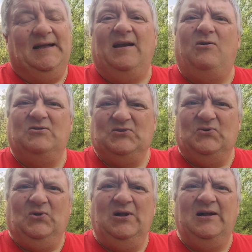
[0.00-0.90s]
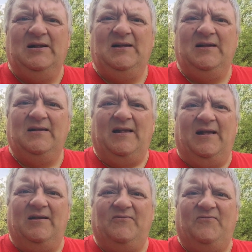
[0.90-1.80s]
and I also
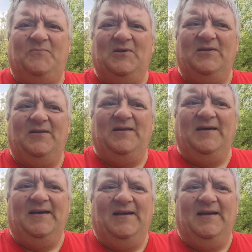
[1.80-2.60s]
have been